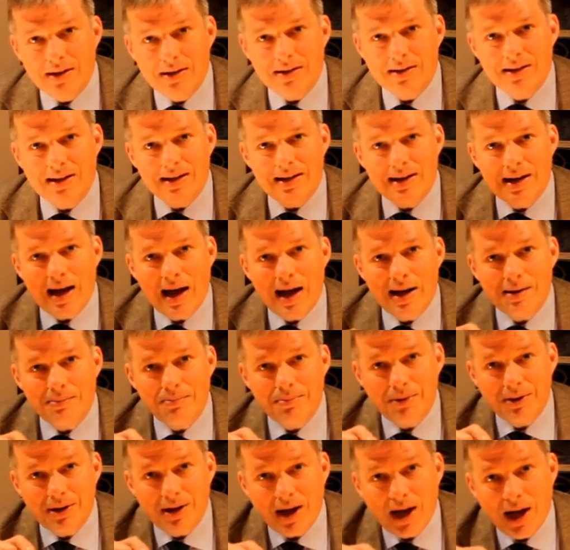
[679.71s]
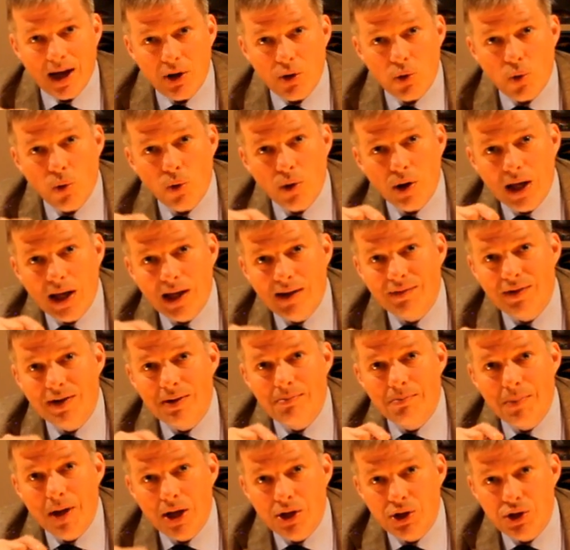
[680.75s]
did not apply or
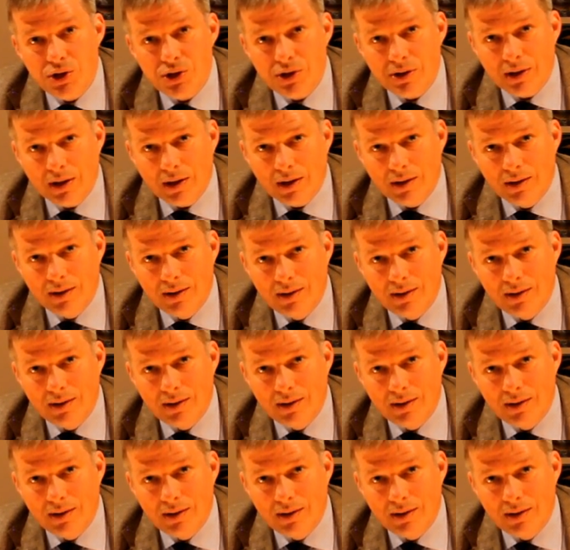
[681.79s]
even mention